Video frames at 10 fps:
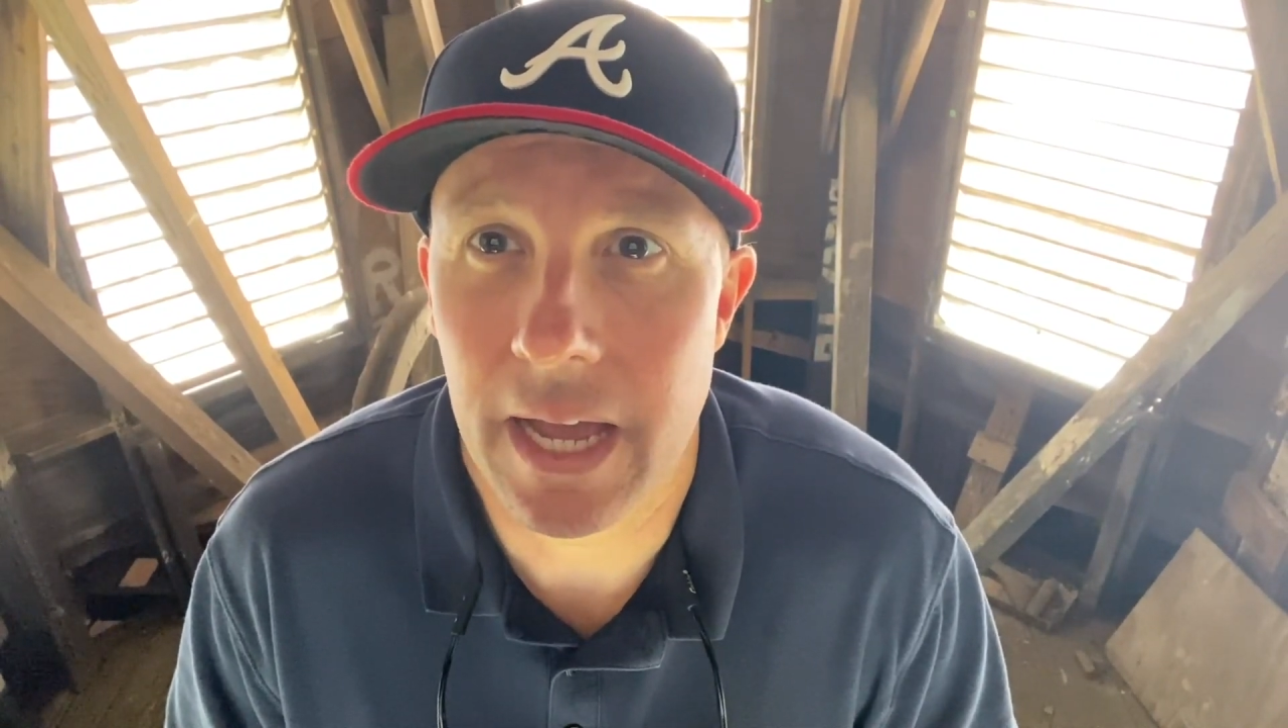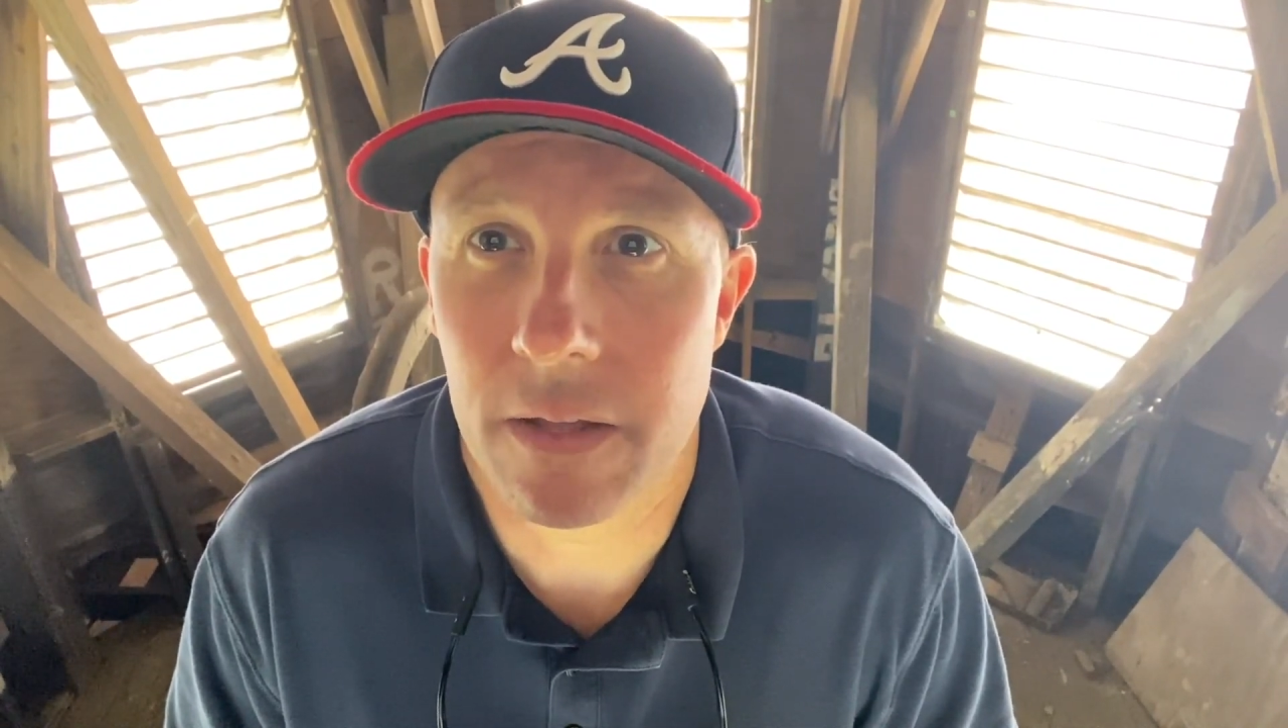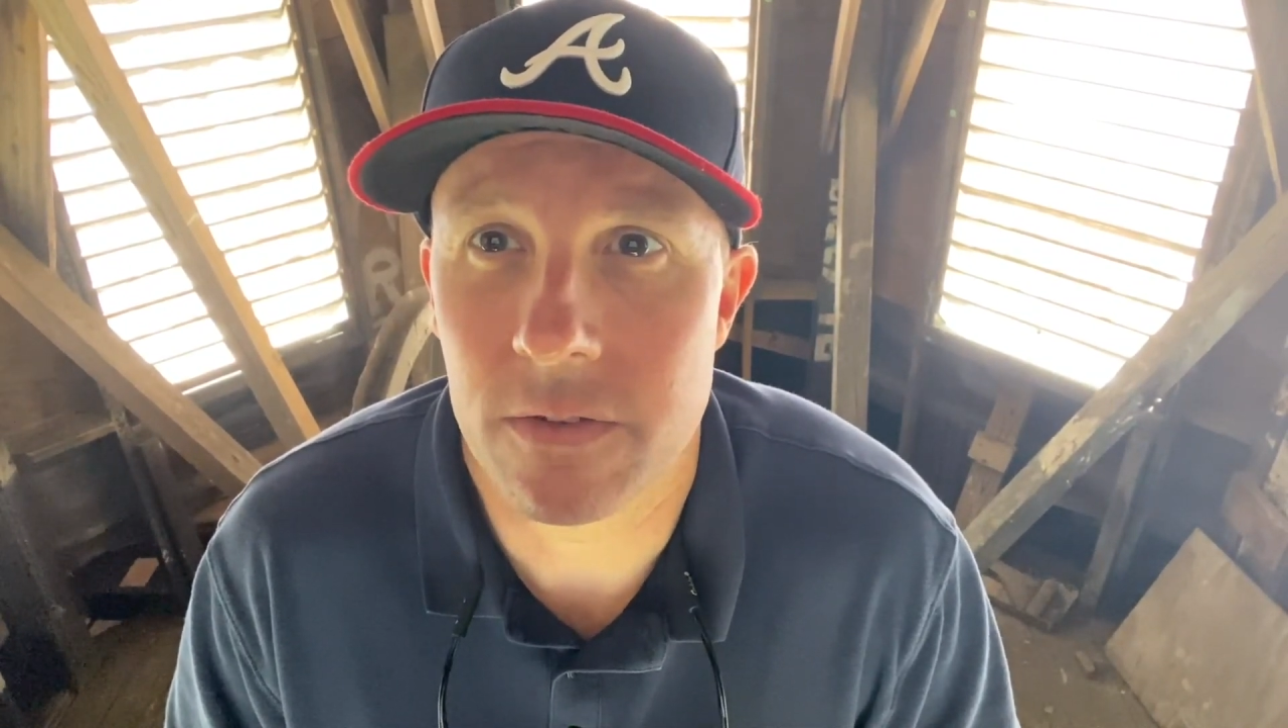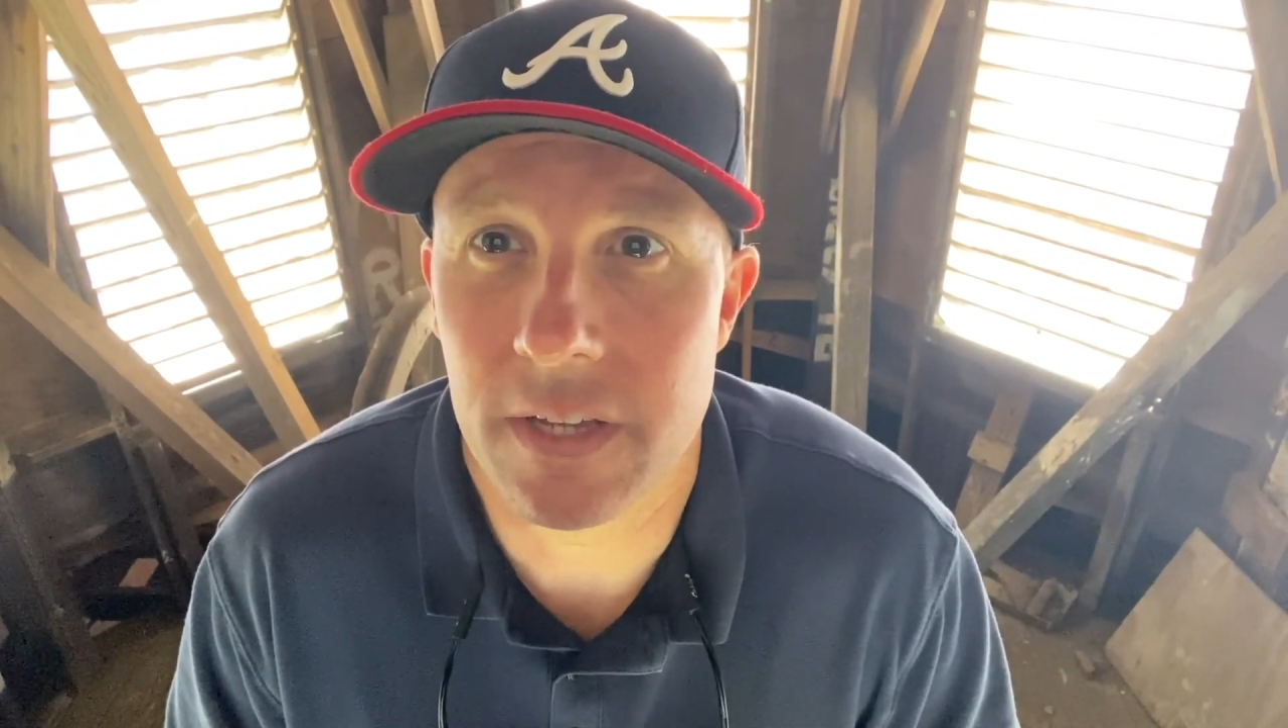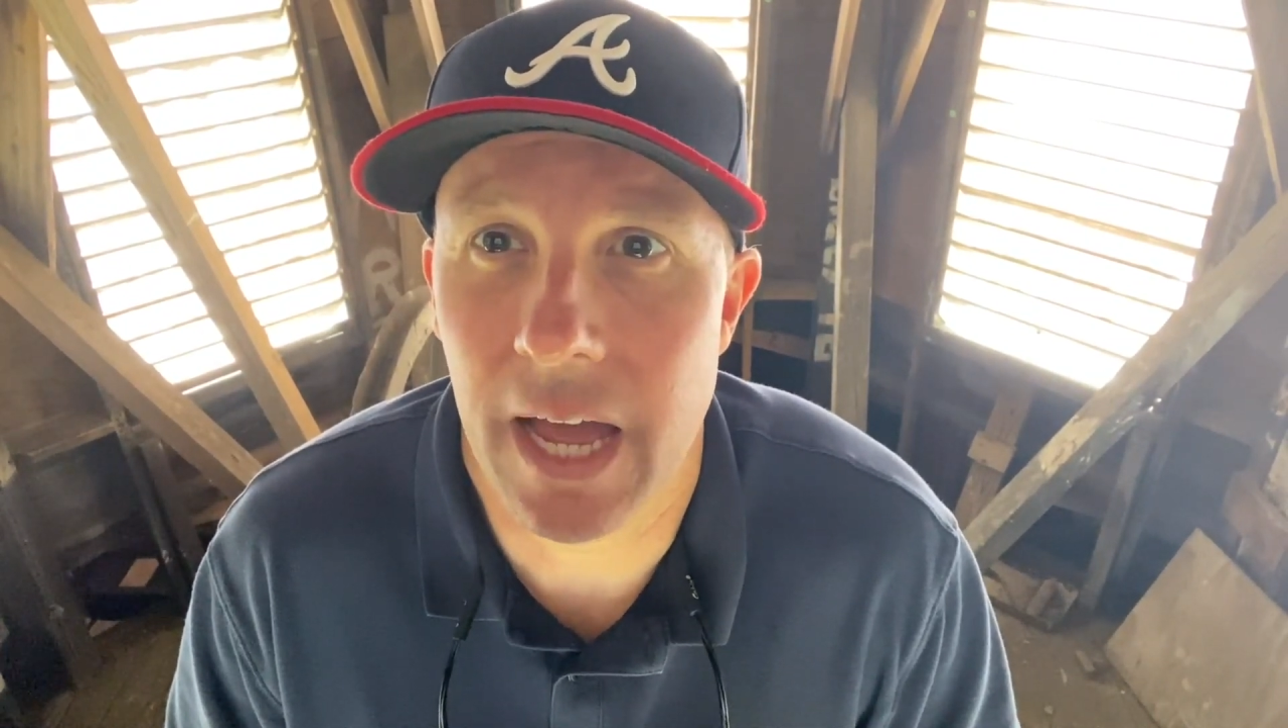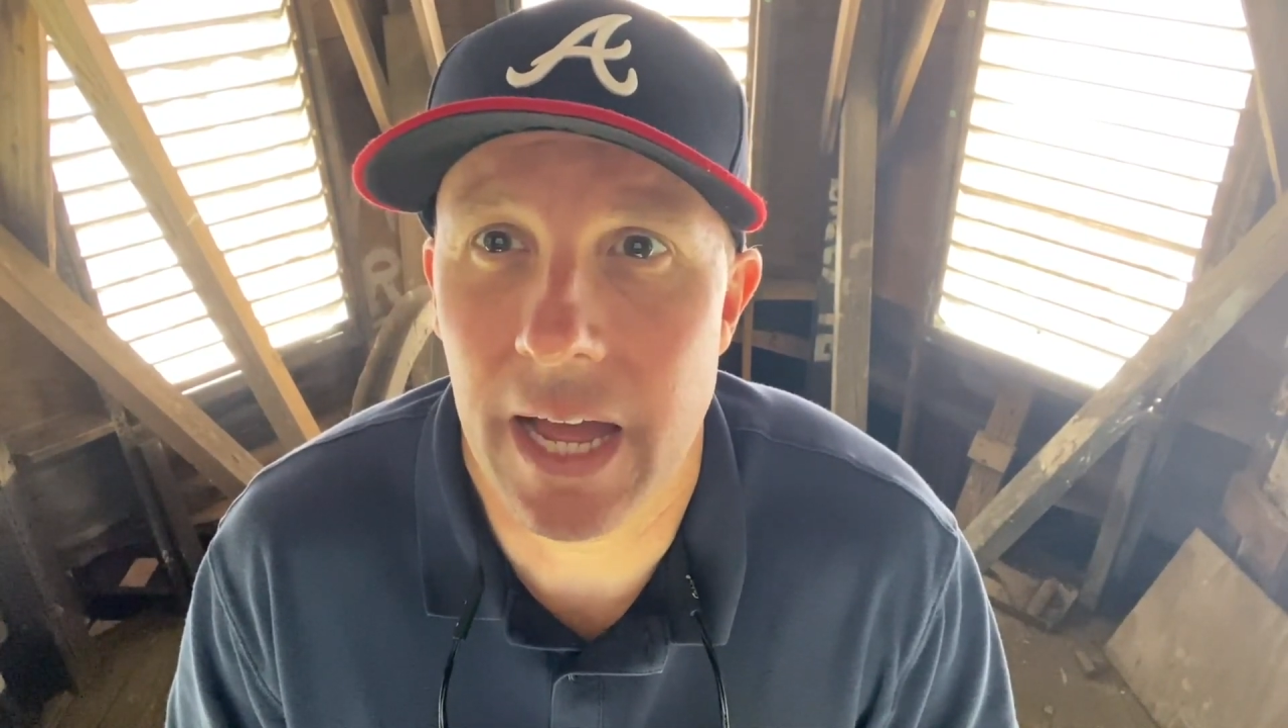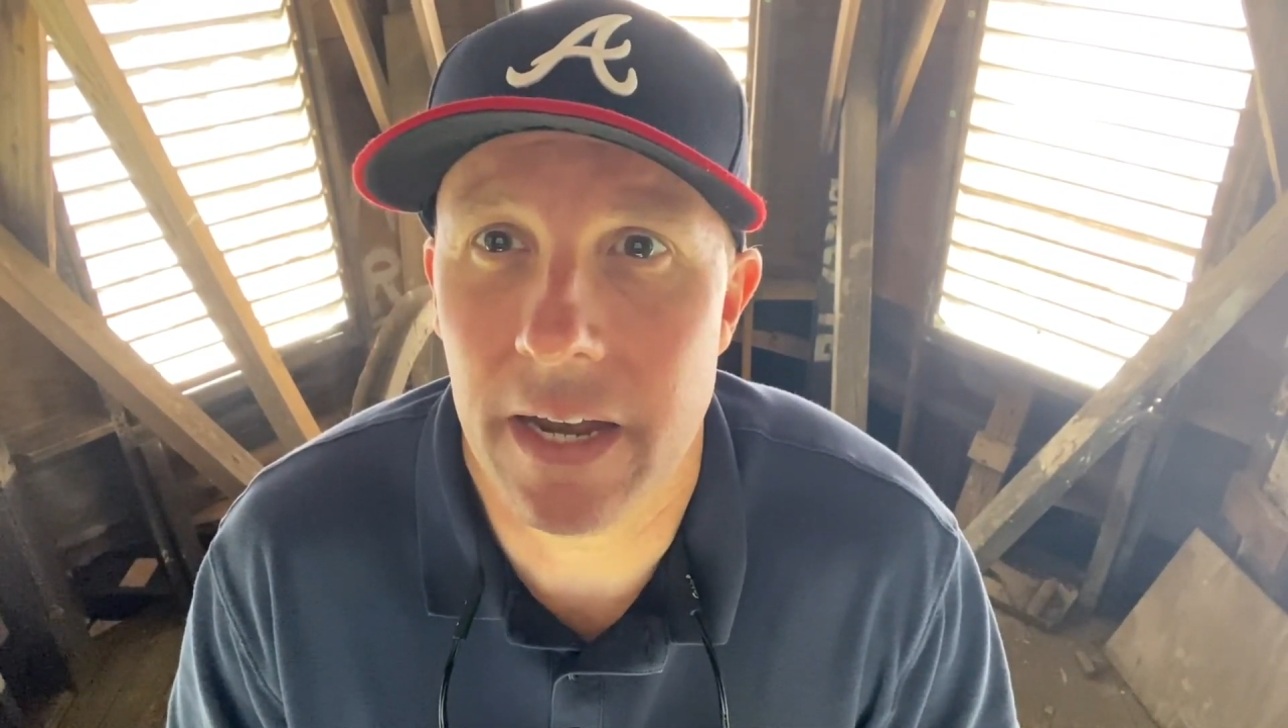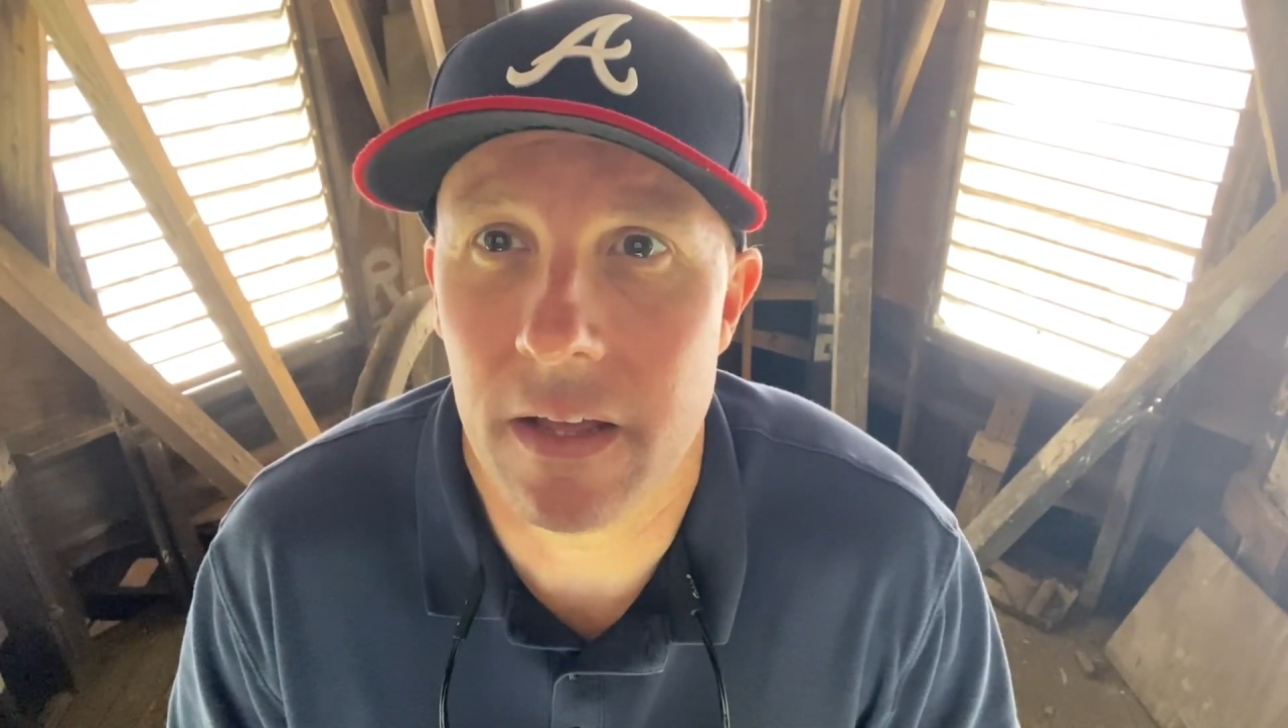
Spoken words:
outside